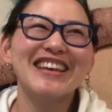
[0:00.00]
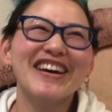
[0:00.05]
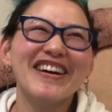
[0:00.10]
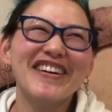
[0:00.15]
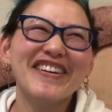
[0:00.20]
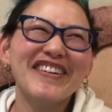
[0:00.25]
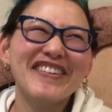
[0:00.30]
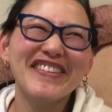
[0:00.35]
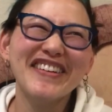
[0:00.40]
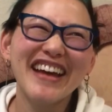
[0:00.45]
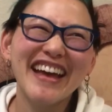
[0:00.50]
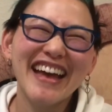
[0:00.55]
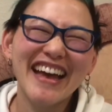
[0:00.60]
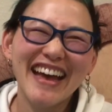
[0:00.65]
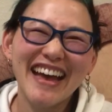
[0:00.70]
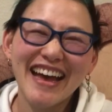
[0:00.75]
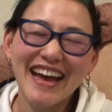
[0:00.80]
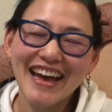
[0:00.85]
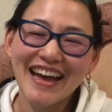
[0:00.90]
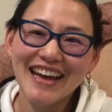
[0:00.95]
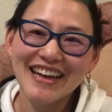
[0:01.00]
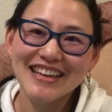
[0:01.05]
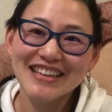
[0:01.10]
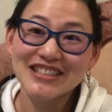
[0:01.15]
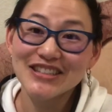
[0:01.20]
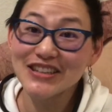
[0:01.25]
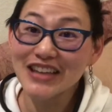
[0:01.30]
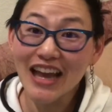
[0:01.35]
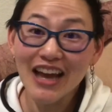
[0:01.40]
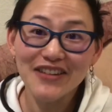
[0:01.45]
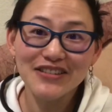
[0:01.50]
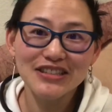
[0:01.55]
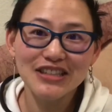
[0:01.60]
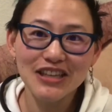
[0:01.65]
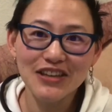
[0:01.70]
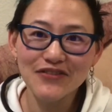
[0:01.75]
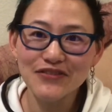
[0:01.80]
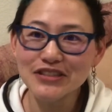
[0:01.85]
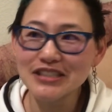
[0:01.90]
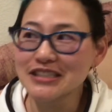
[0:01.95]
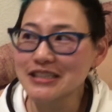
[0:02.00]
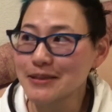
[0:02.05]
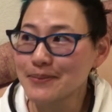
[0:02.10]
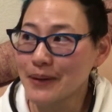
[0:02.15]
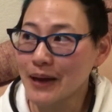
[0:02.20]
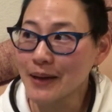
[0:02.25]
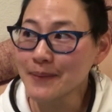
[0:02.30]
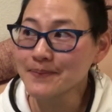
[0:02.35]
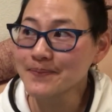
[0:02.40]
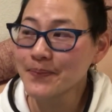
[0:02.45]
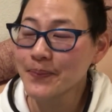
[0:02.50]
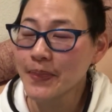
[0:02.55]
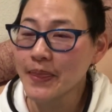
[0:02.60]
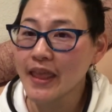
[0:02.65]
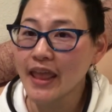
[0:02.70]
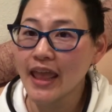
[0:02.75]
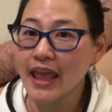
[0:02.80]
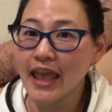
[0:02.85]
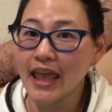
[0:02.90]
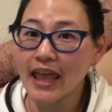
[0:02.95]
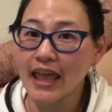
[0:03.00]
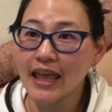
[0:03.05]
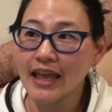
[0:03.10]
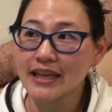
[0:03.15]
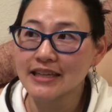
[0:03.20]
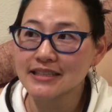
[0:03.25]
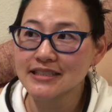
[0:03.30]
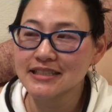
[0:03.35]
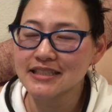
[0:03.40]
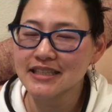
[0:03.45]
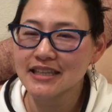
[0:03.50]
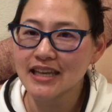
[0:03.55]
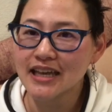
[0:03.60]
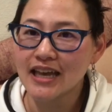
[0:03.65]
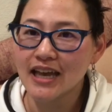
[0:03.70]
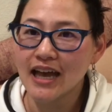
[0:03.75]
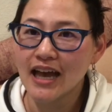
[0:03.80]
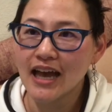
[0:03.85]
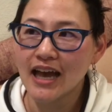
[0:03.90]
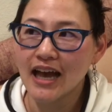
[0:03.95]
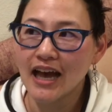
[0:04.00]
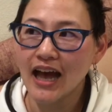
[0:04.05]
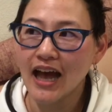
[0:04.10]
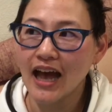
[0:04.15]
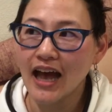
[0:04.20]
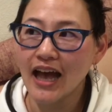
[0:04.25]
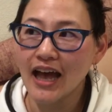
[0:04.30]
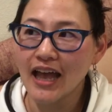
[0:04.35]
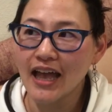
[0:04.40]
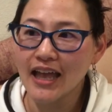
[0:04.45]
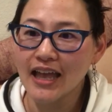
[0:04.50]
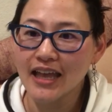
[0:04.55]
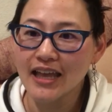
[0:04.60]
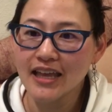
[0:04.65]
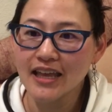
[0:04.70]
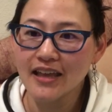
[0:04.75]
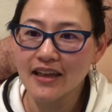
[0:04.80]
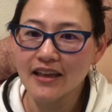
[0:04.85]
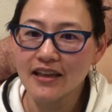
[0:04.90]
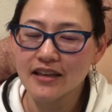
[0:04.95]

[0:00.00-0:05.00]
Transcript: so, so yeah, I was looking for CPOP, and I